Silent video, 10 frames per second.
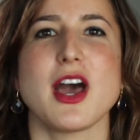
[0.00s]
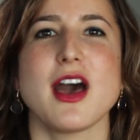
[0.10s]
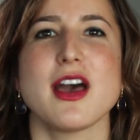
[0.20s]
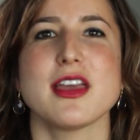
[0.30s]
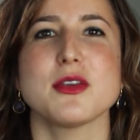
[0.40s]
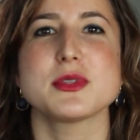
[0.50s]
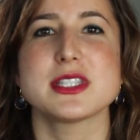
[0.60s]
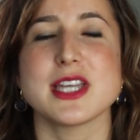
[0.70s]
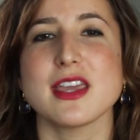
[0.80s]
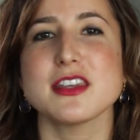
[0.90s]
I was
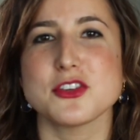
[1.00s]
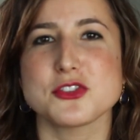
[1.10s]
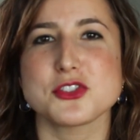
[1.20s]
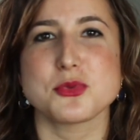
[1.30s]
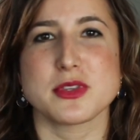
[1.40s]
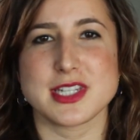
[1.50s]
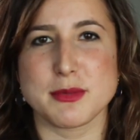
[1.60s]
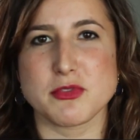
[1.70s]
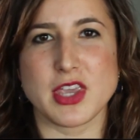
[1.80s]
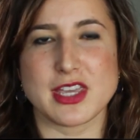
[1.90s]
diagnosed with a
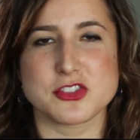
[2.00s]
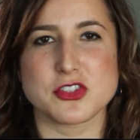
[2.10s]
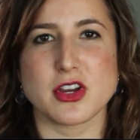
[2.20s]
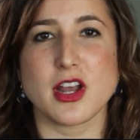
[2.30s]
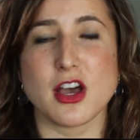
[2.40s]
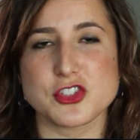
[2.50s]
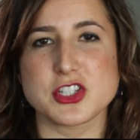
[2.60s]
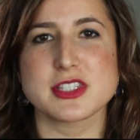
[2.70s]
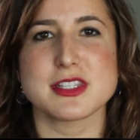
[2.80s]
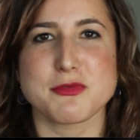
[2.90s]
type of cancer. I had
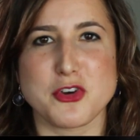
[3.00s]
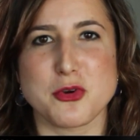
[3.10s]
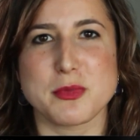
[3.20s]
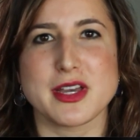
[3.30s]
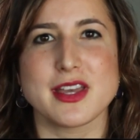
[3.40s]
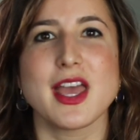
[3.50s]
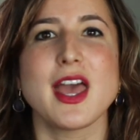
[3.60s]
Hodgkin's lymphoma.